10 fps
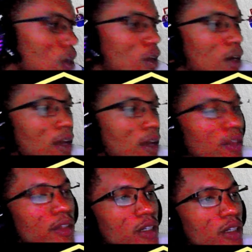And
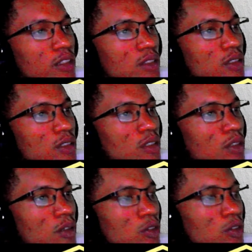these
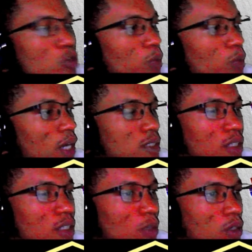two parts here
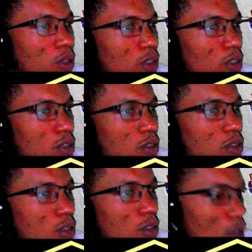will give us
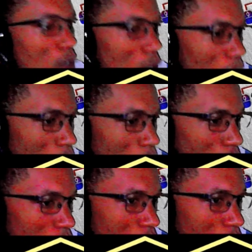our
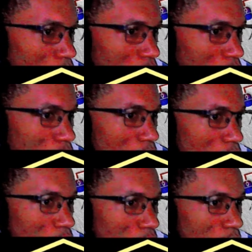
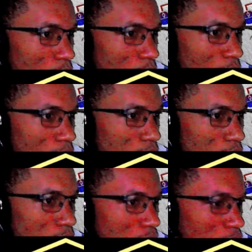final answer.
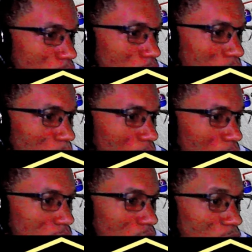I just want to box
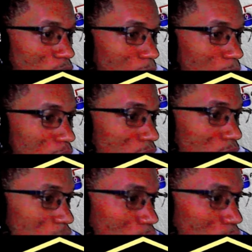it off because there's
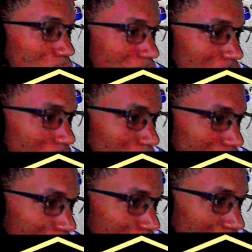so much information here.